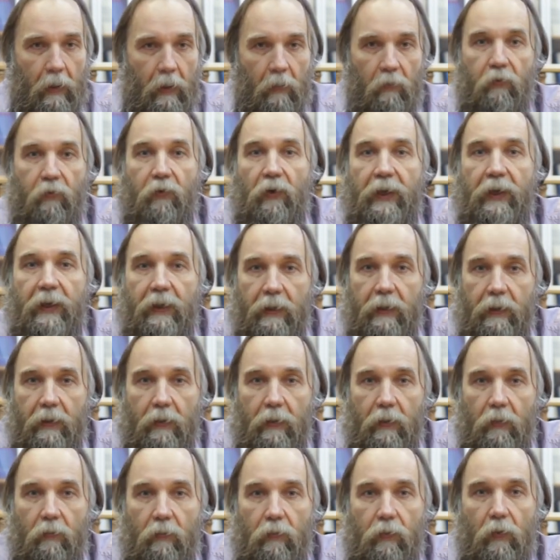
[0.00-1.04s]
free
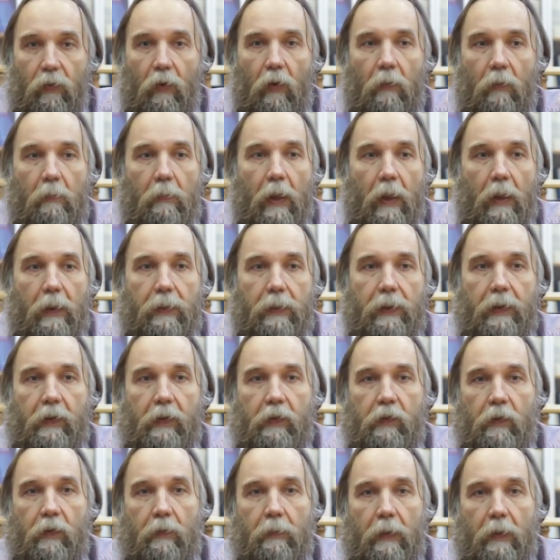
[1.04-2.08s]
from
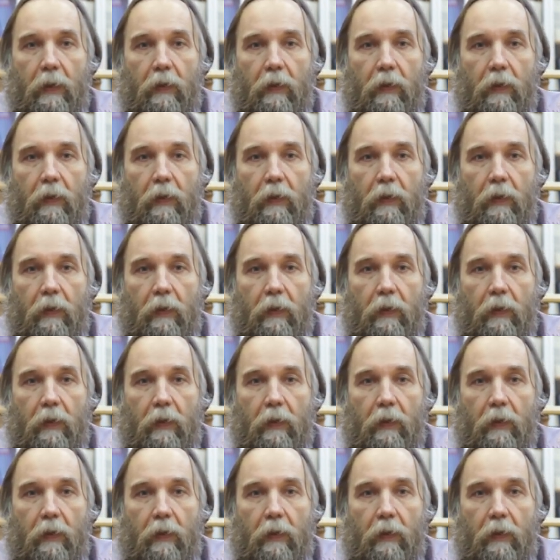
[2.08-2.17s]
this